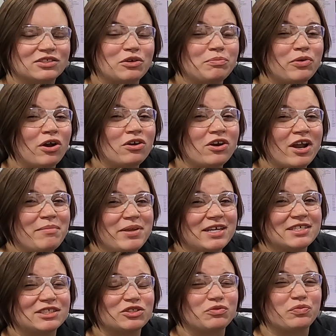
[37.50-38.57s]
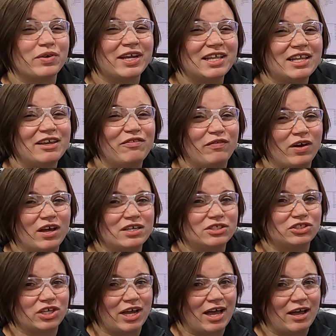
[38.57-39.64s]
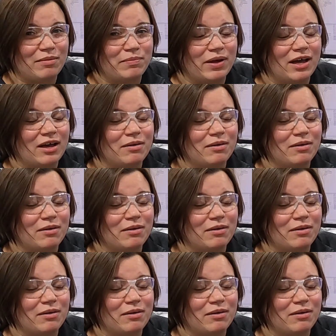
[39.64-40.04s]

So programming is a really fun job,